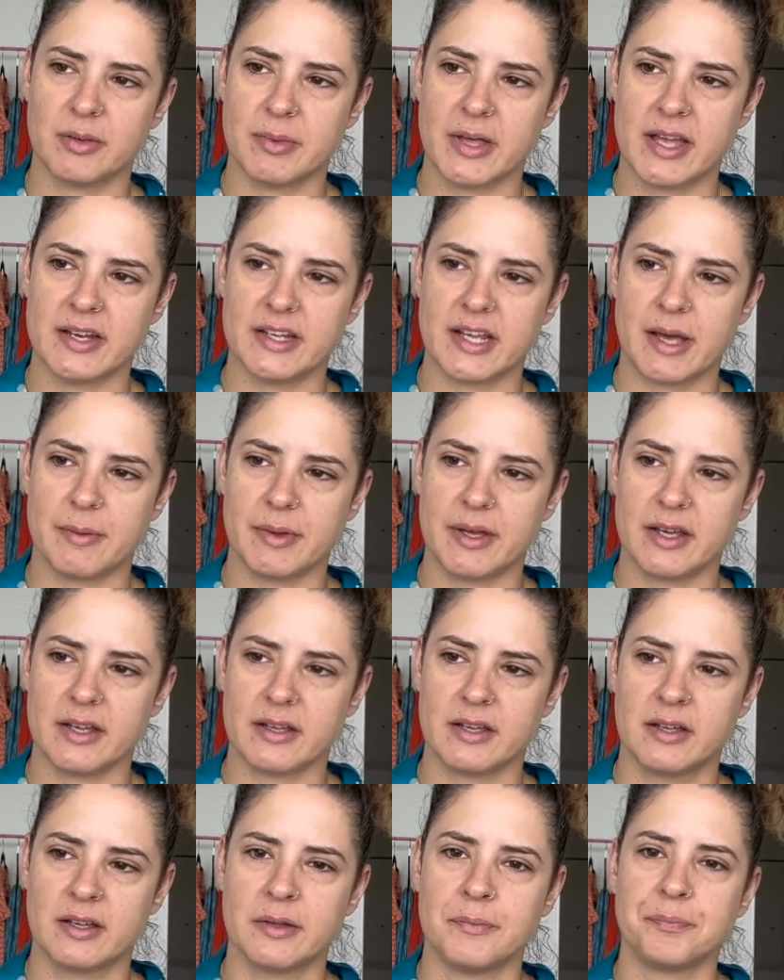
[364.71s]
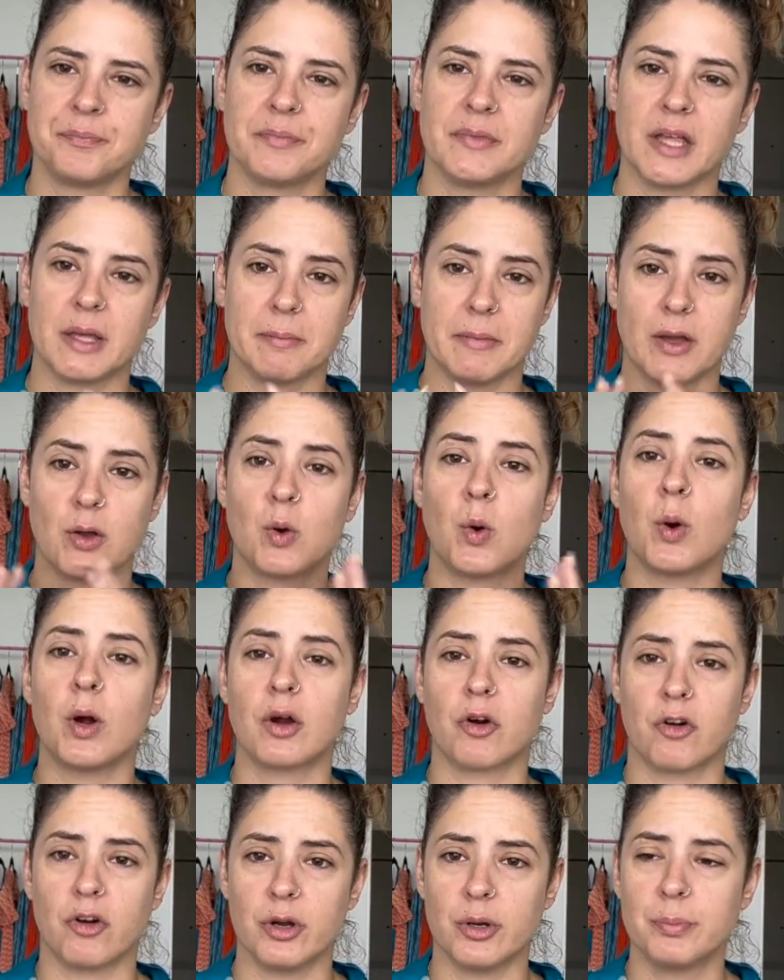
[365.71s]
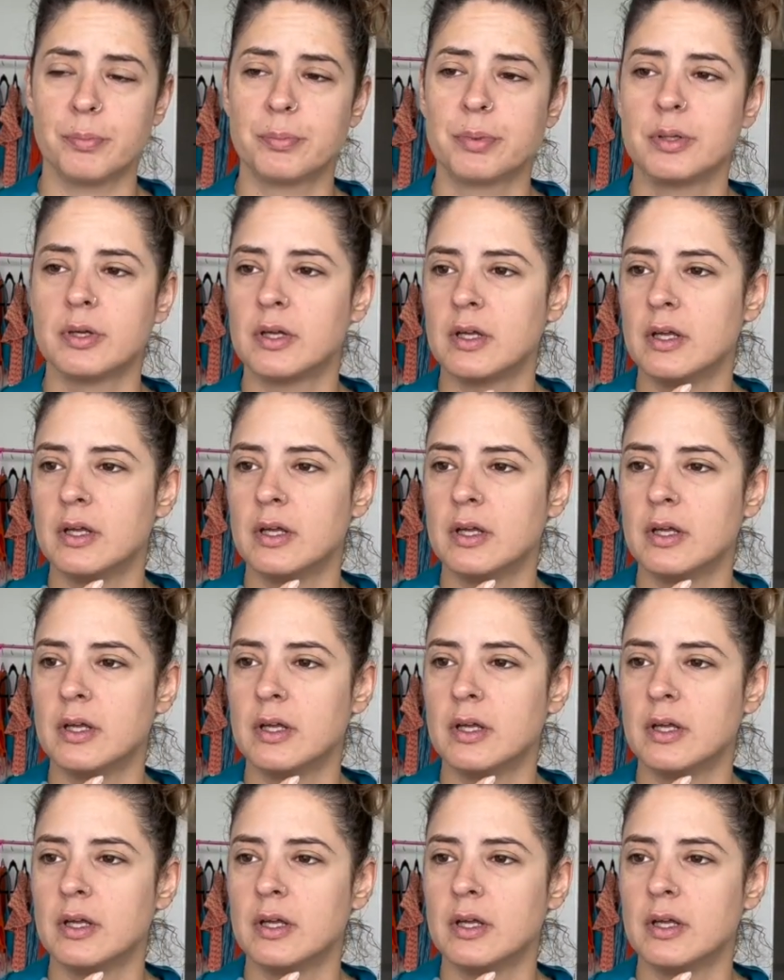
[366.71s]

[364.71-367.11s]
pandemic, like my core group,